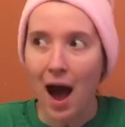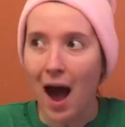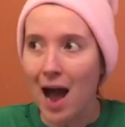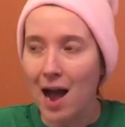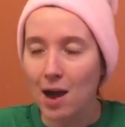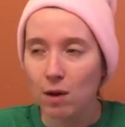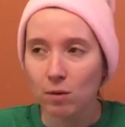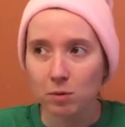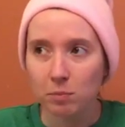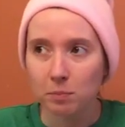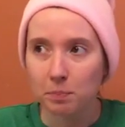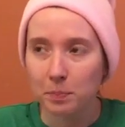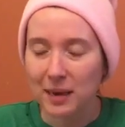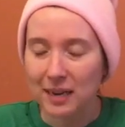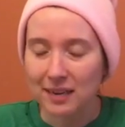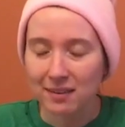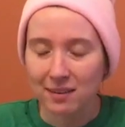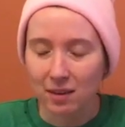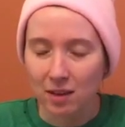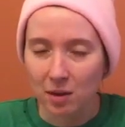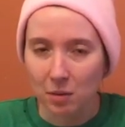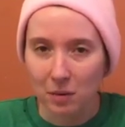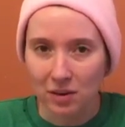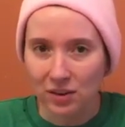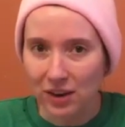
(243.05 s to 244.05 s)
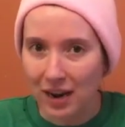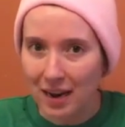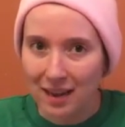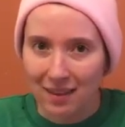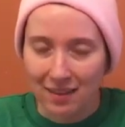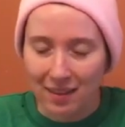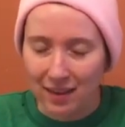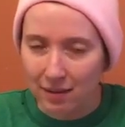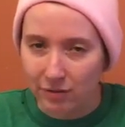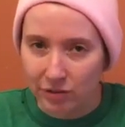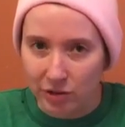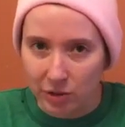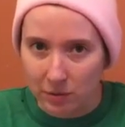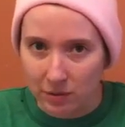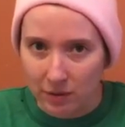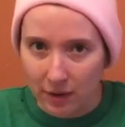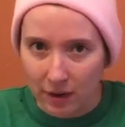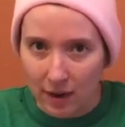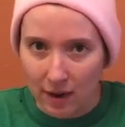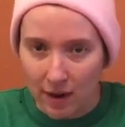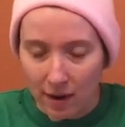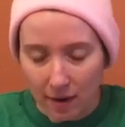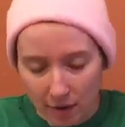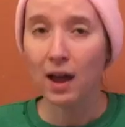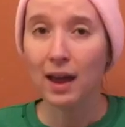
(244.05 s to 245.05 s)
I would basically watch anything if she was
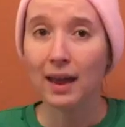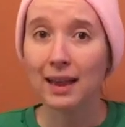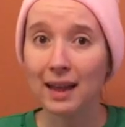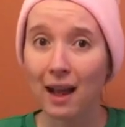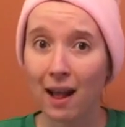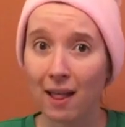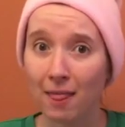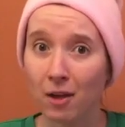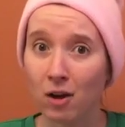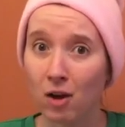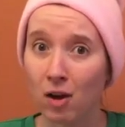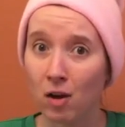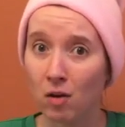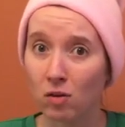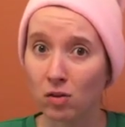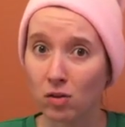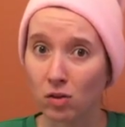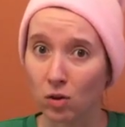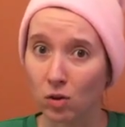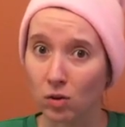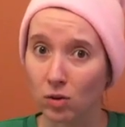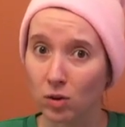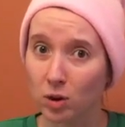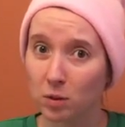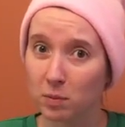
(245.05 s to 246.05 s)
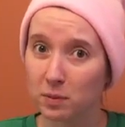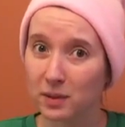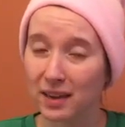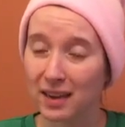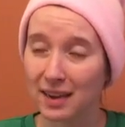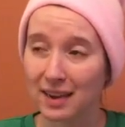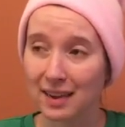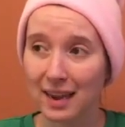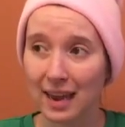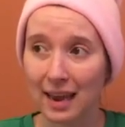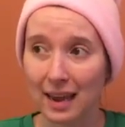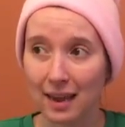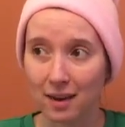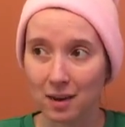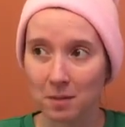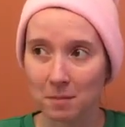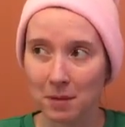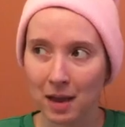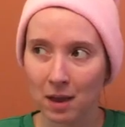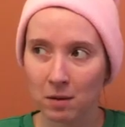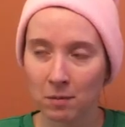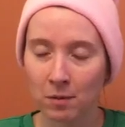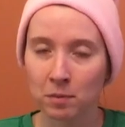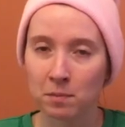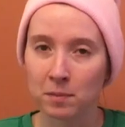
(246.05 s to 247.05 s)
in it. Yeah, the all-girl group singing
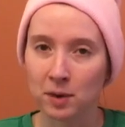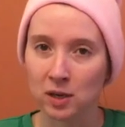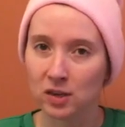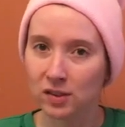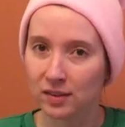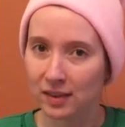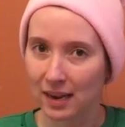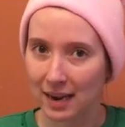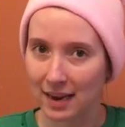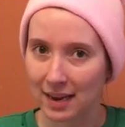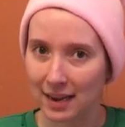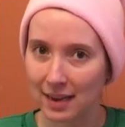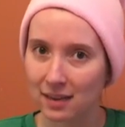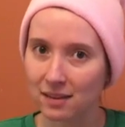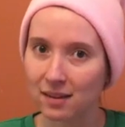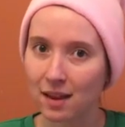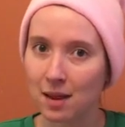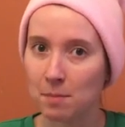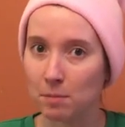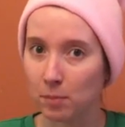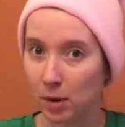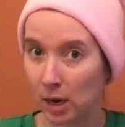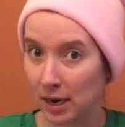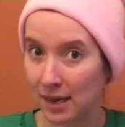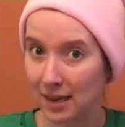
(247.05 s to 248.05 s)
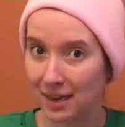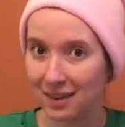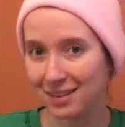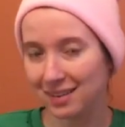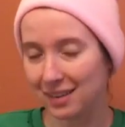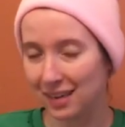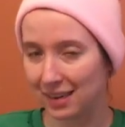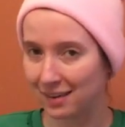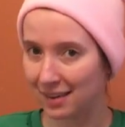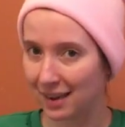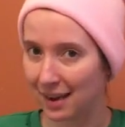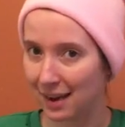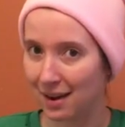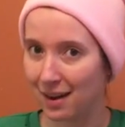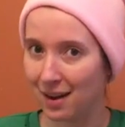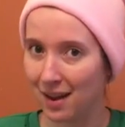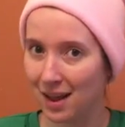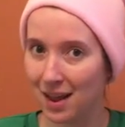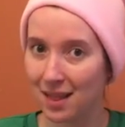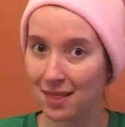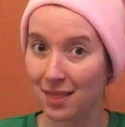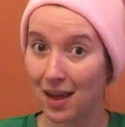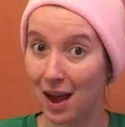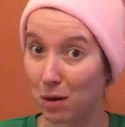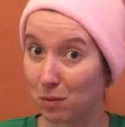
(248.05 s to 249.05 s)
Candyman with Mercedes and Brittany and
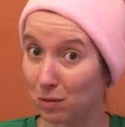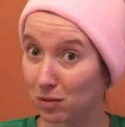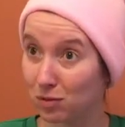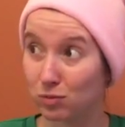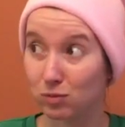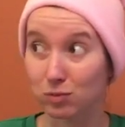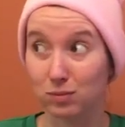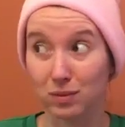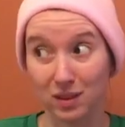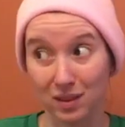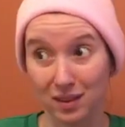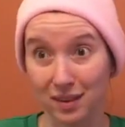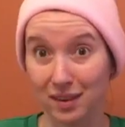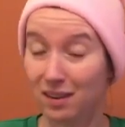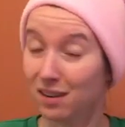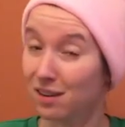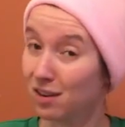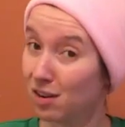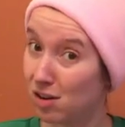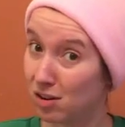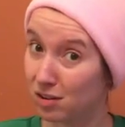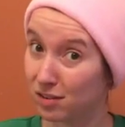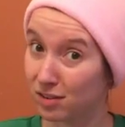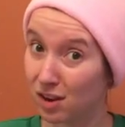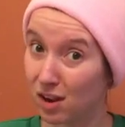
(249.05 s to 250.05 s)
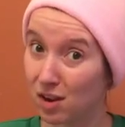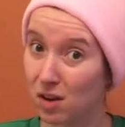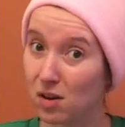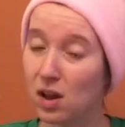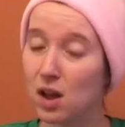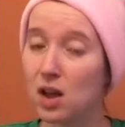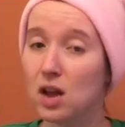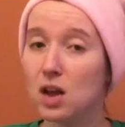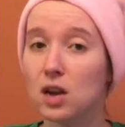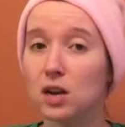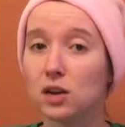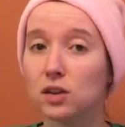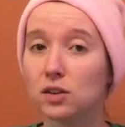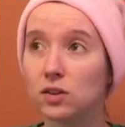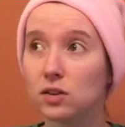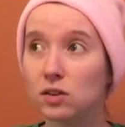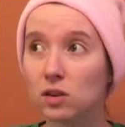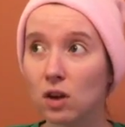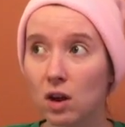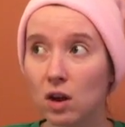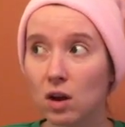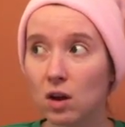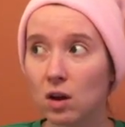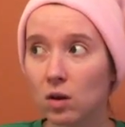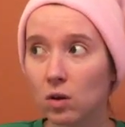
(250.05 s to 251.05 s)
Santana, that was really good also.
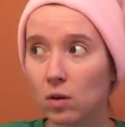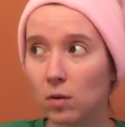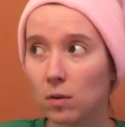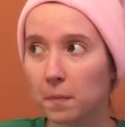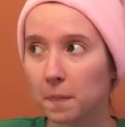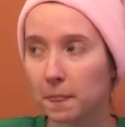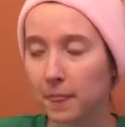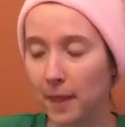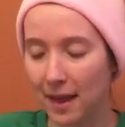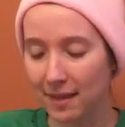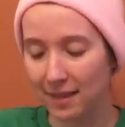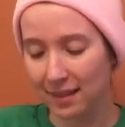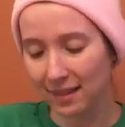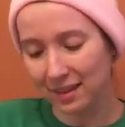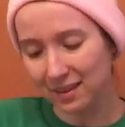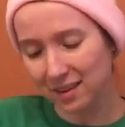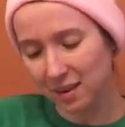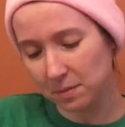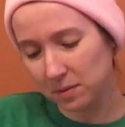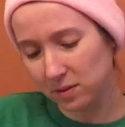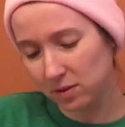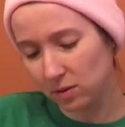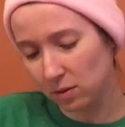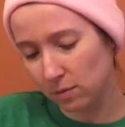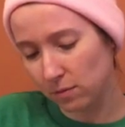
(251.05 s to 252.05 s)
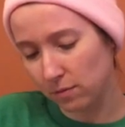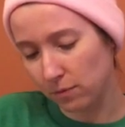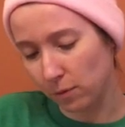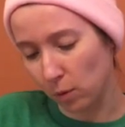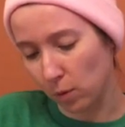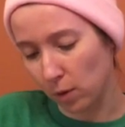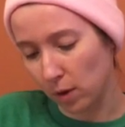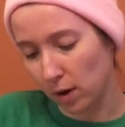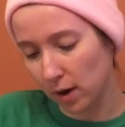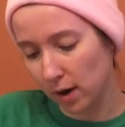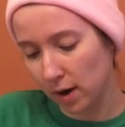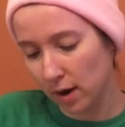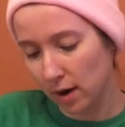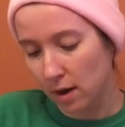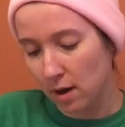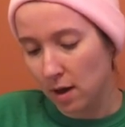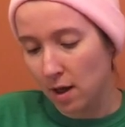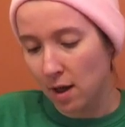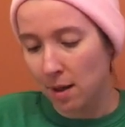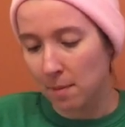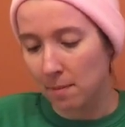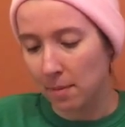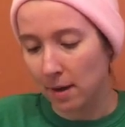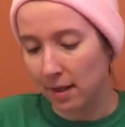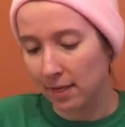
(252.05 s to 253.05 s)
So, I think that's episode 4,
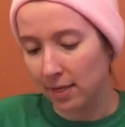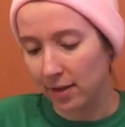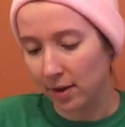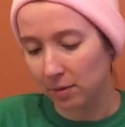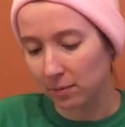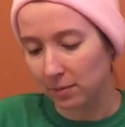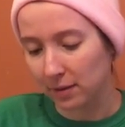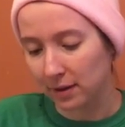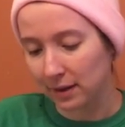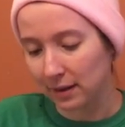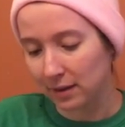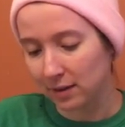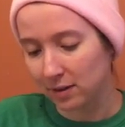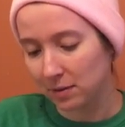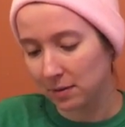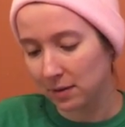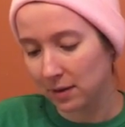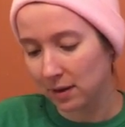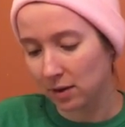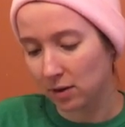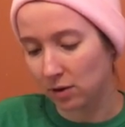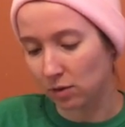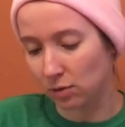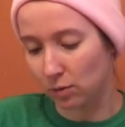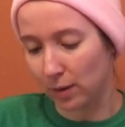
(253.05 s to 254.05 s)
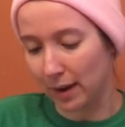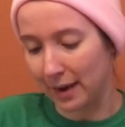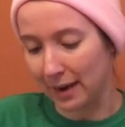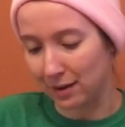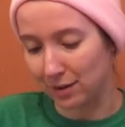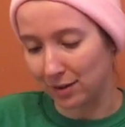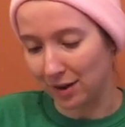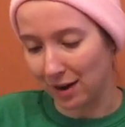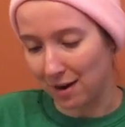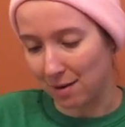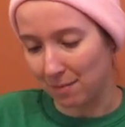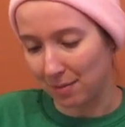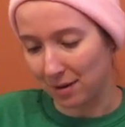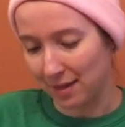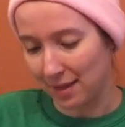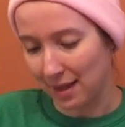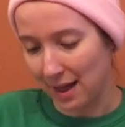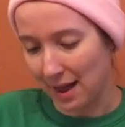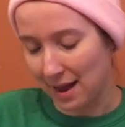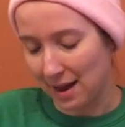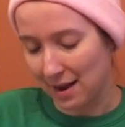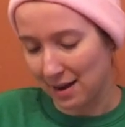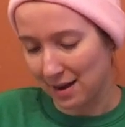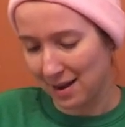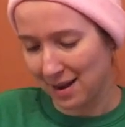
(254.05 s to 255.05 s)
but they're really doing a great job with
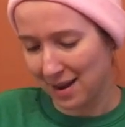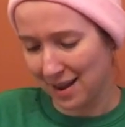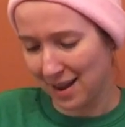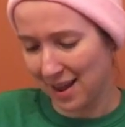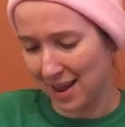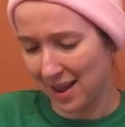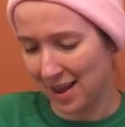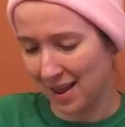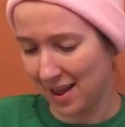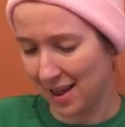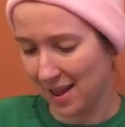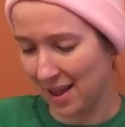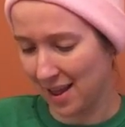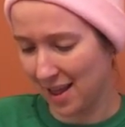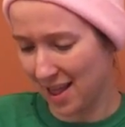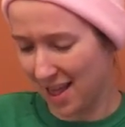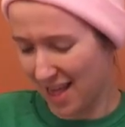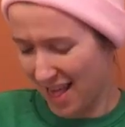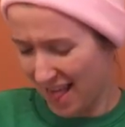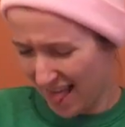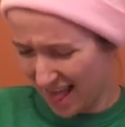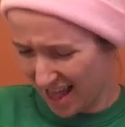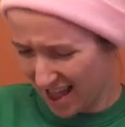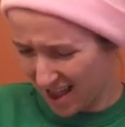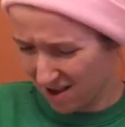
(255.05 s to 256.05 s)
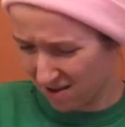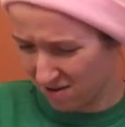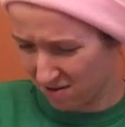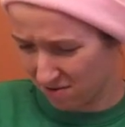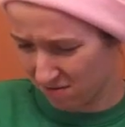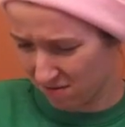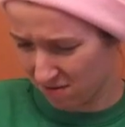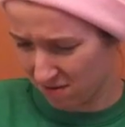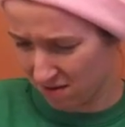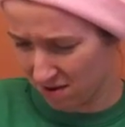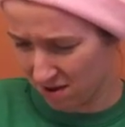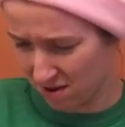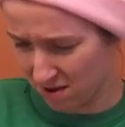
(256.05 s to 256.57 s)
that. Oh.